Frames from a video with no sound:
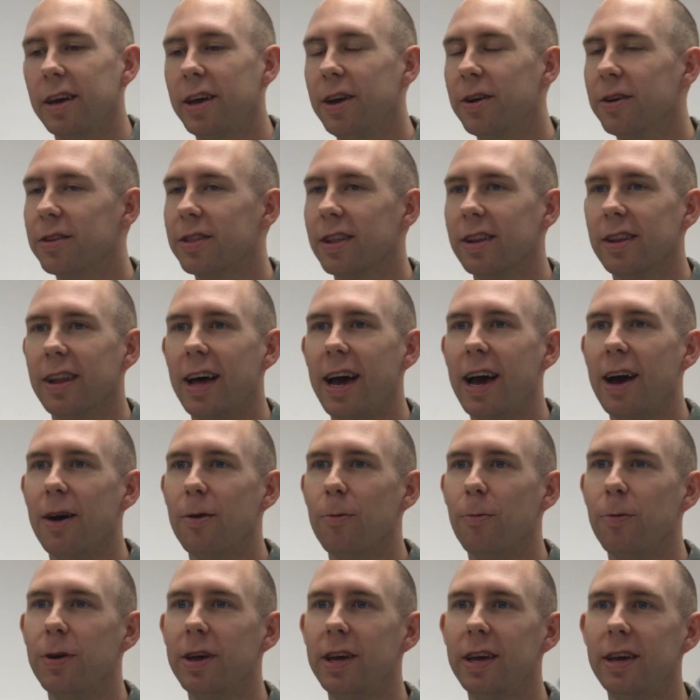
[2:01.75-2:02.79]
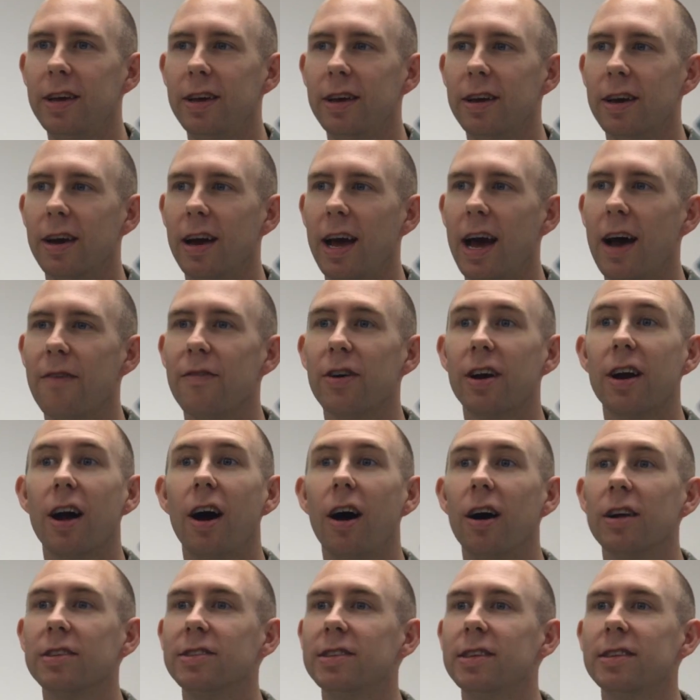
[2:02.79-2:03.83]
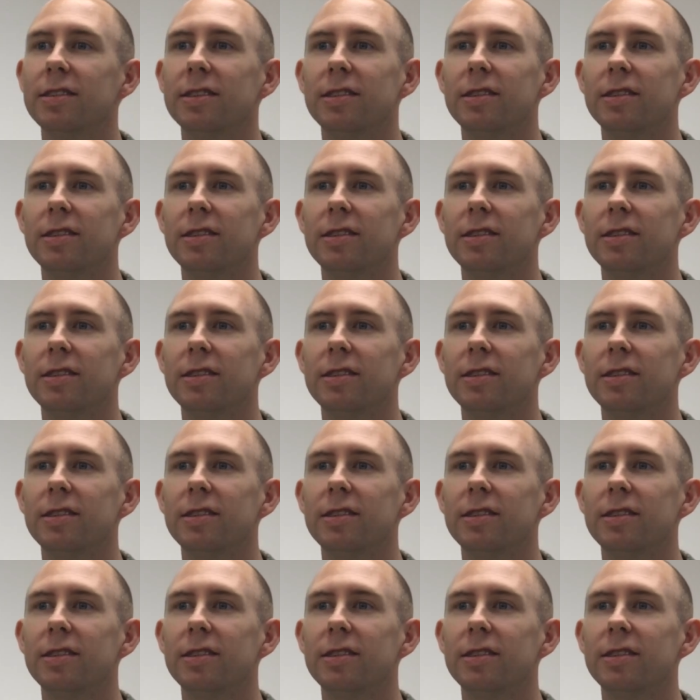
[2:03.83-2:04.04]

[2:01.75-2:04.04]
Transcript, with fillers: Here at the lab, we have a constant